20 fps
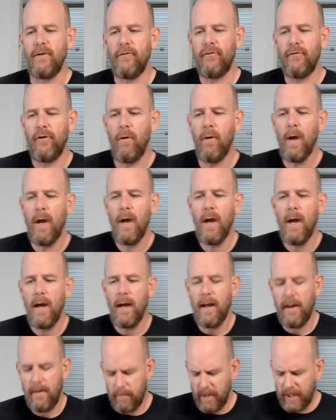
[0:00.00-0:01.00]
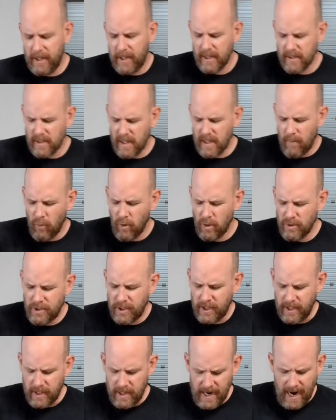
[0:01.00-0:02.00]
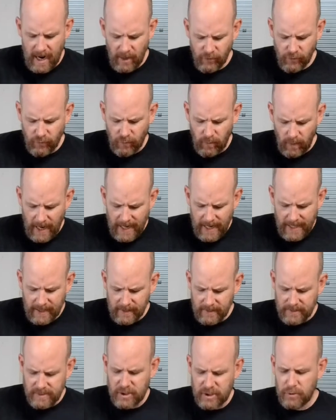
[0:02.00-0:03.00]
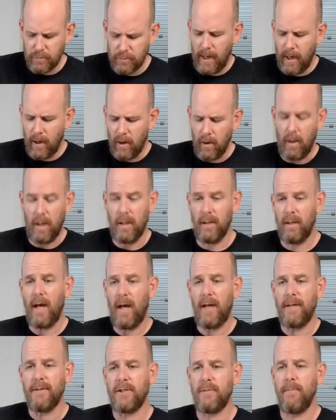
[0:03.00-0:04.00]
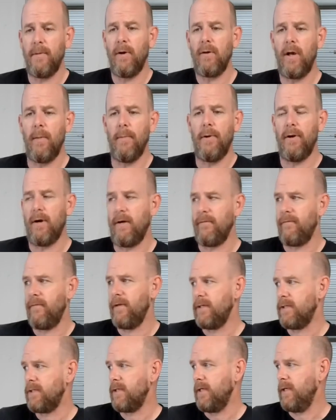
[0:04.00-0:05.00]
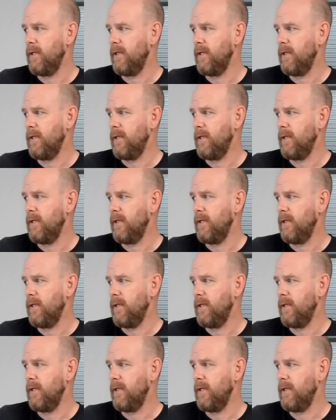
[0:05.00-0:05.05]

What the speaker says: So because I'm roasting a natural, I can smell a lot of smell coming off of this.